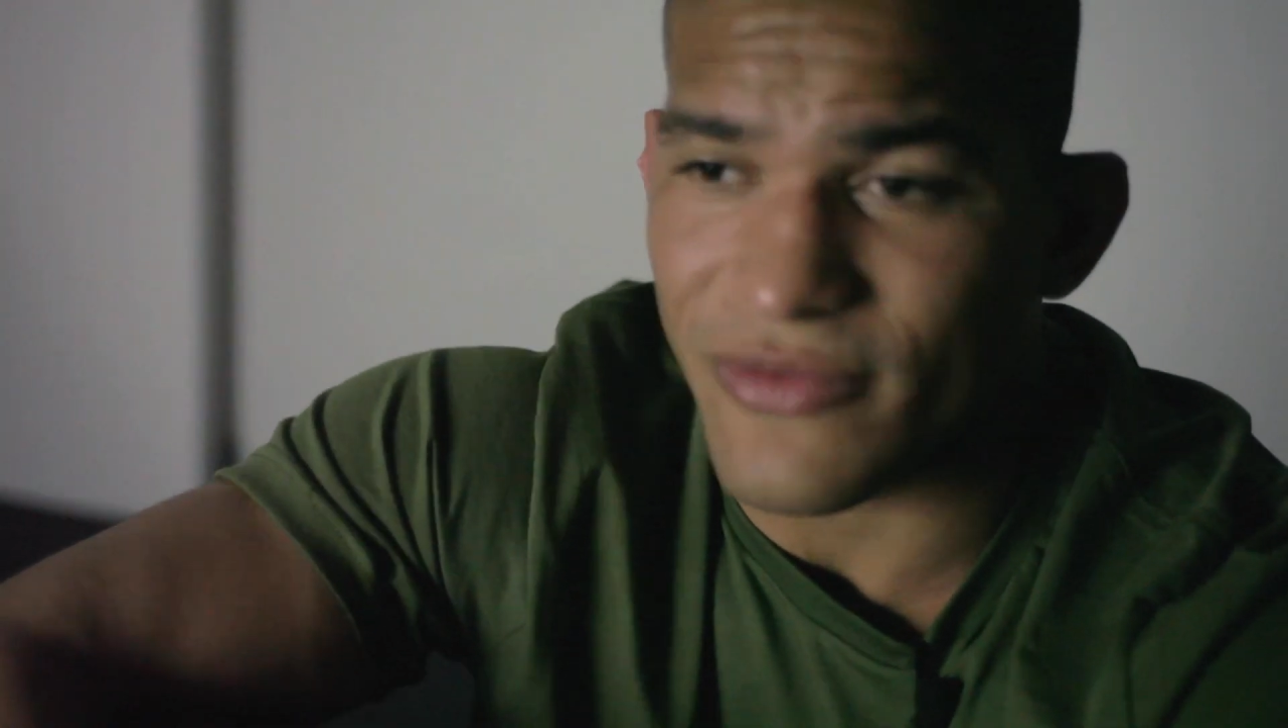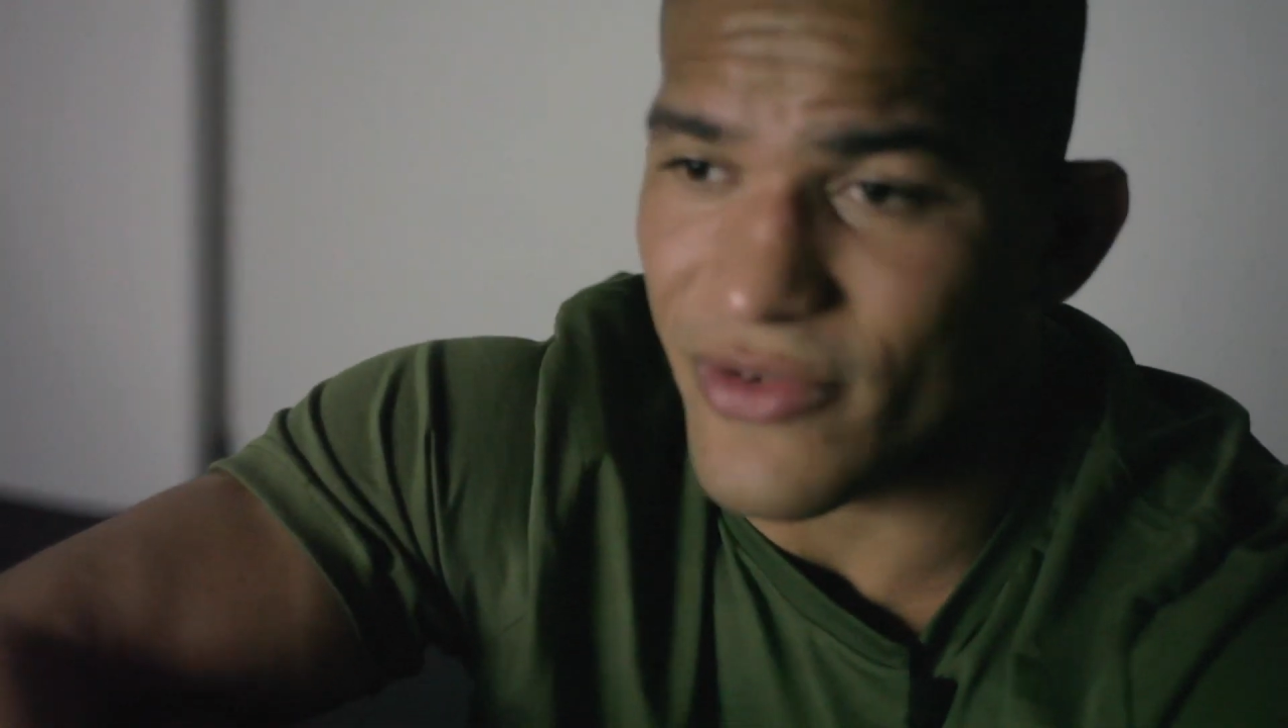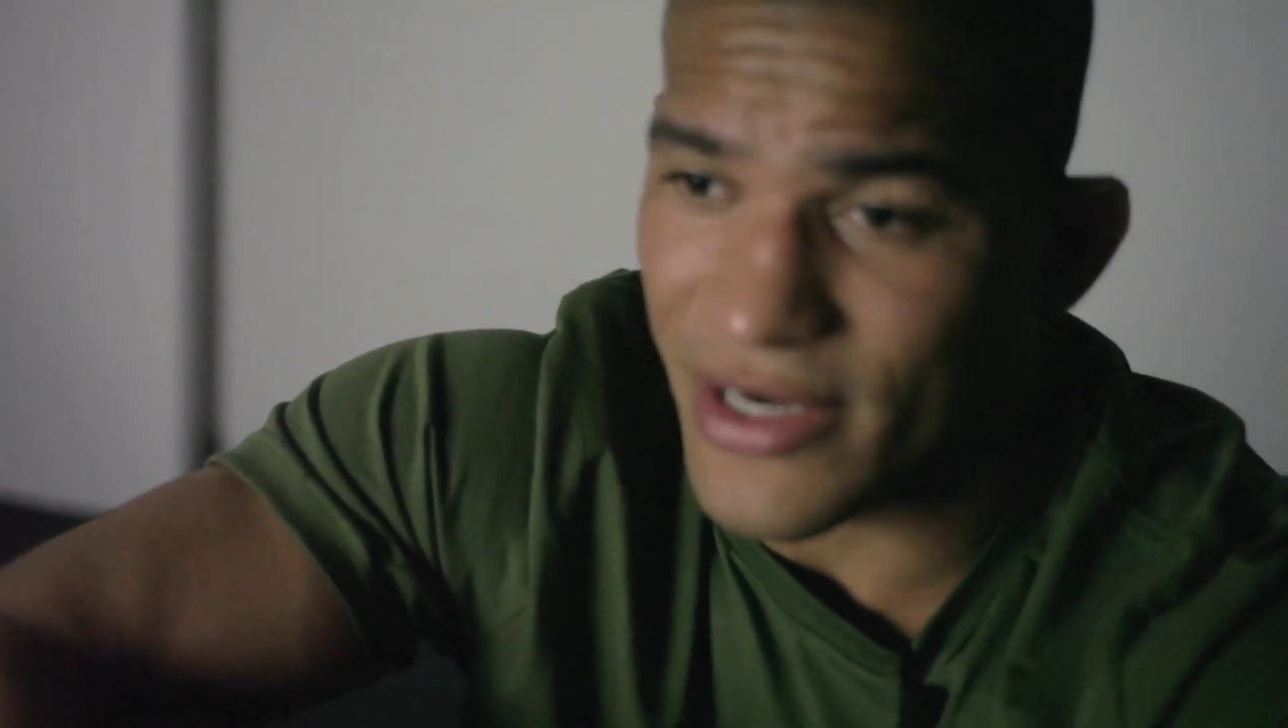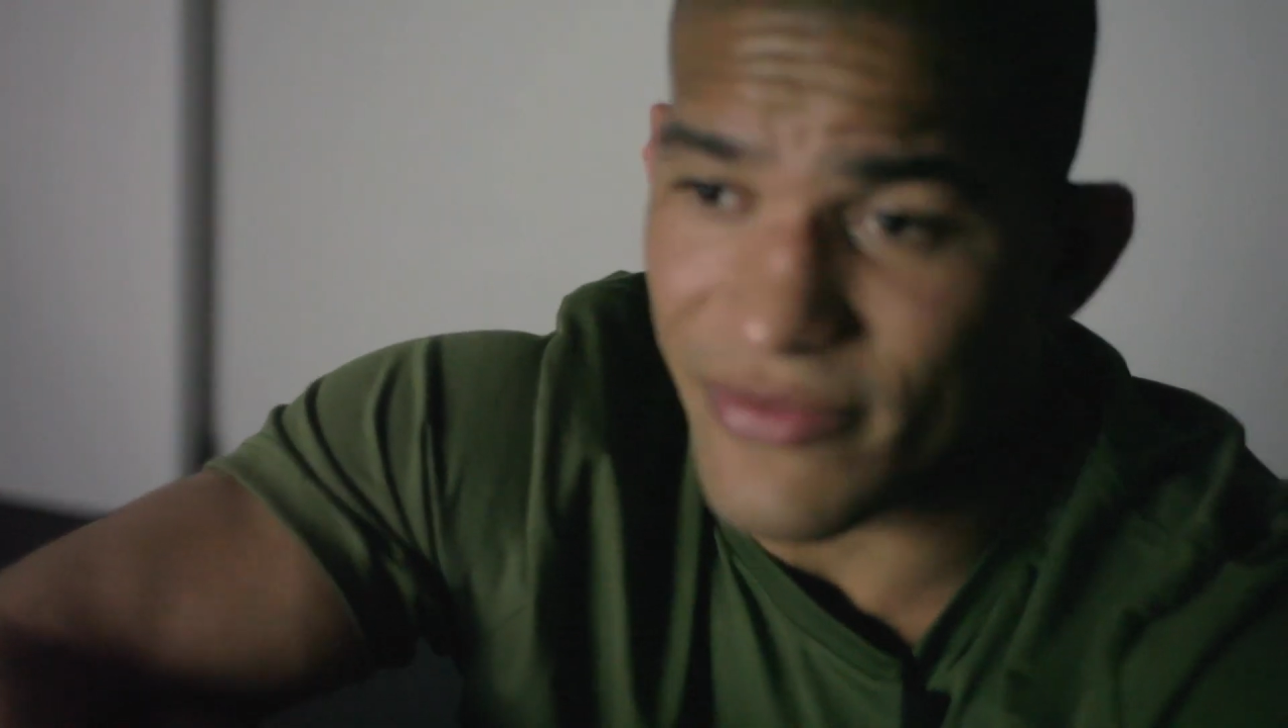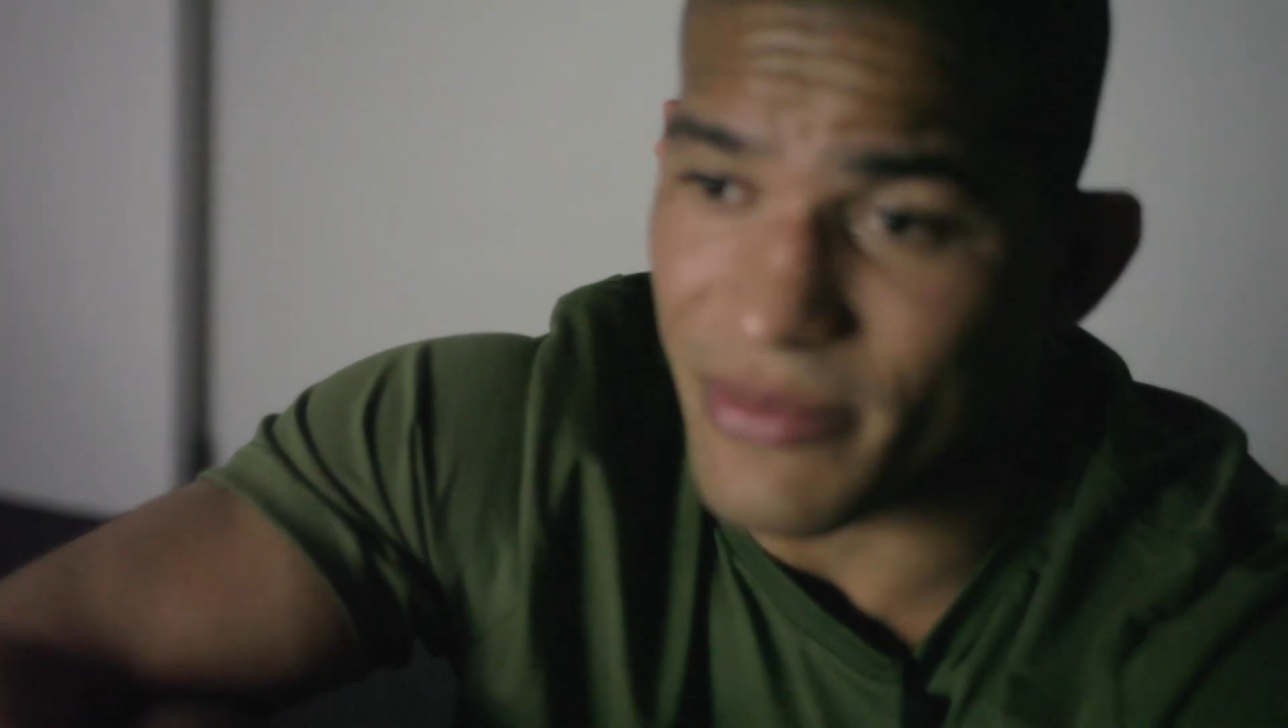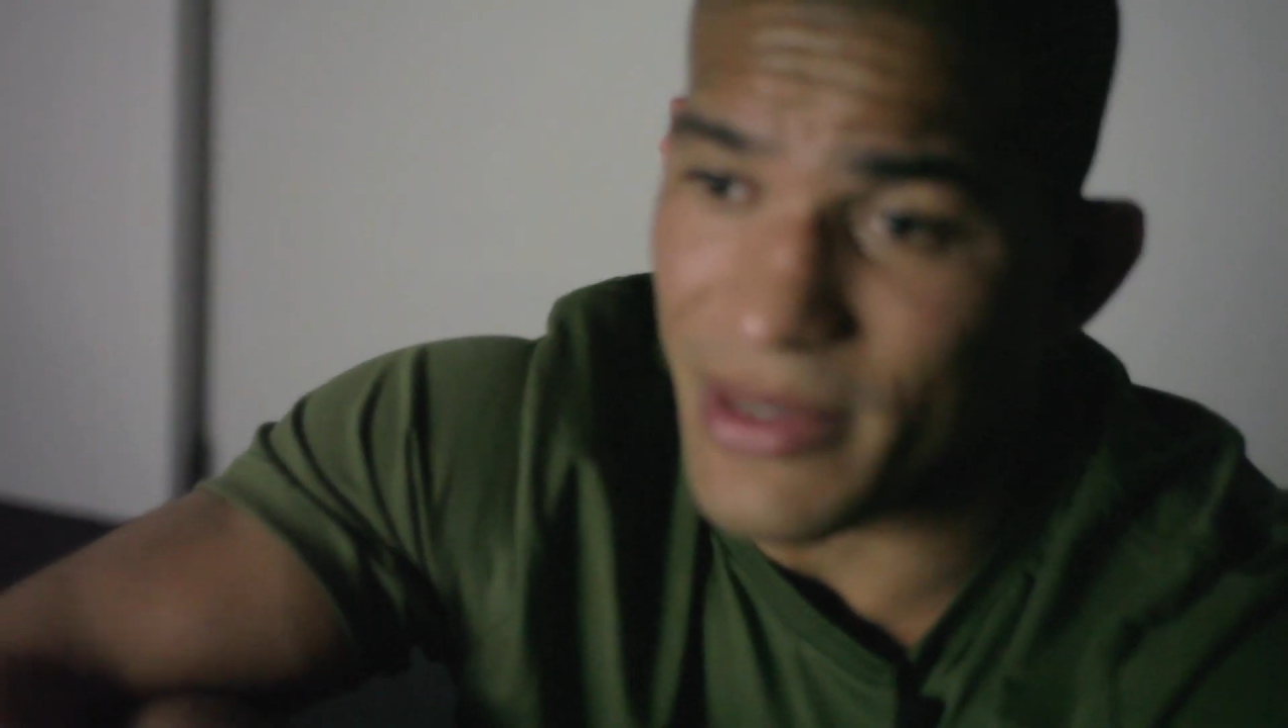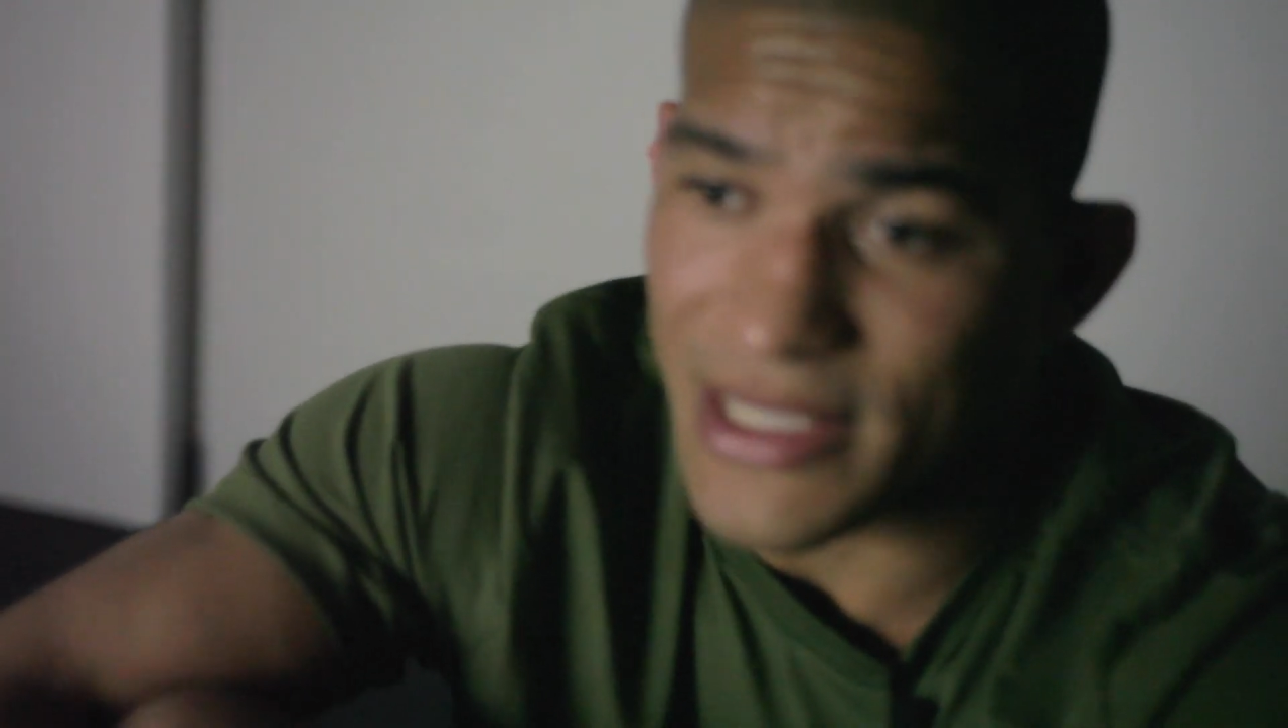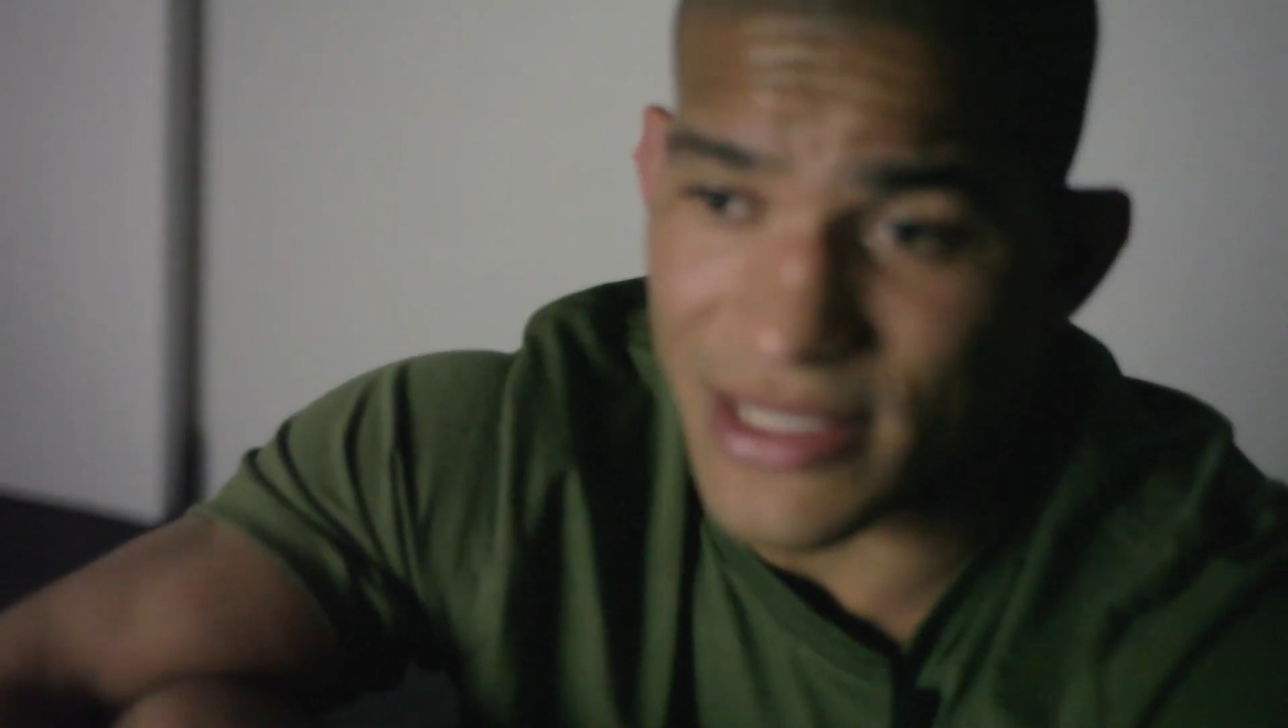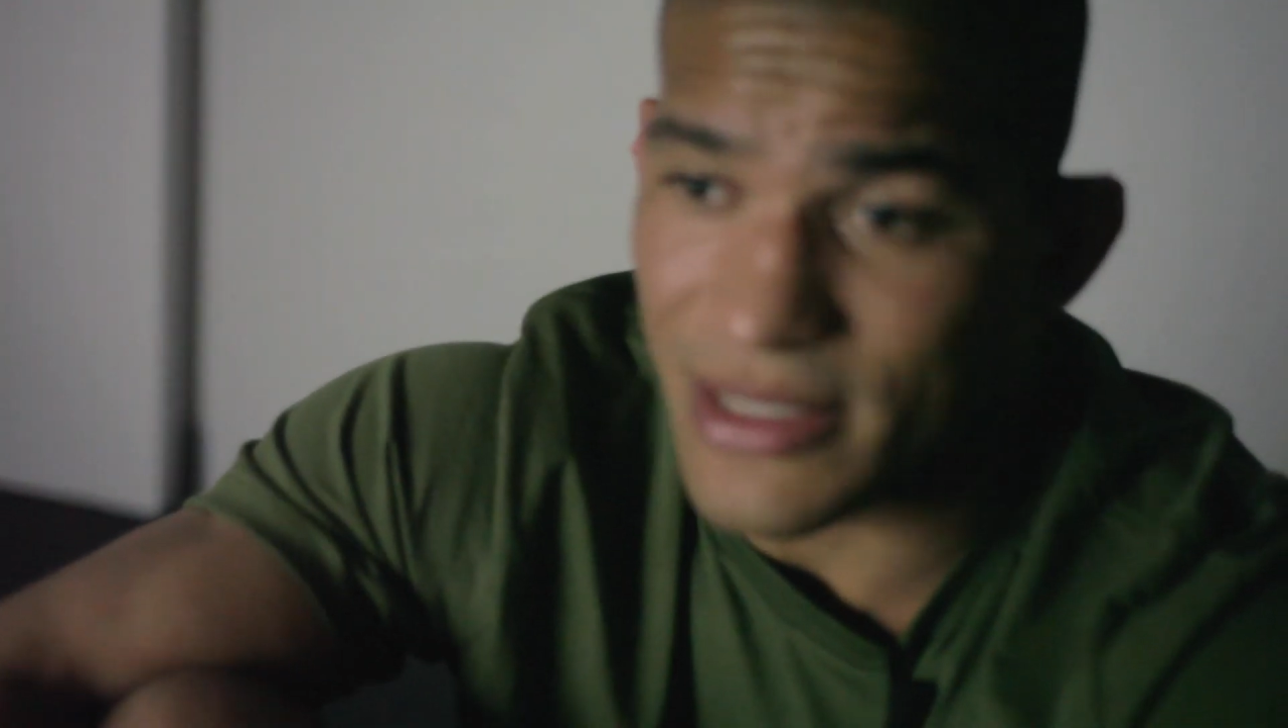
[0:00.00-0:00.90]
is for everybody,